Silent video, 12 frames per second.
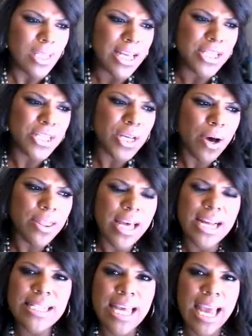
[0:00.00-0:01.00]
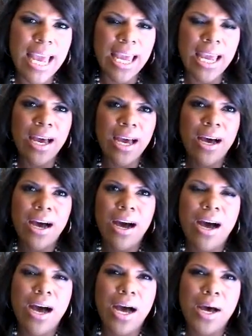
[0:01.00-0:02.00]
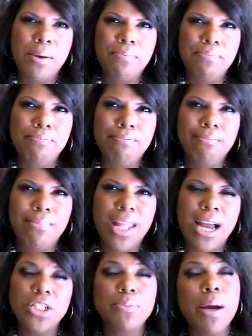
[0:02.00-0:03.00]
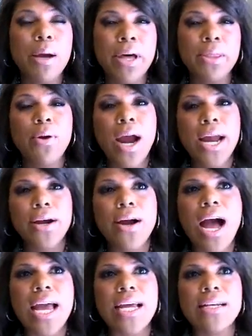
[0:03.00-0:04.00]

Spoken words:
And so on that day, actually a month prior, I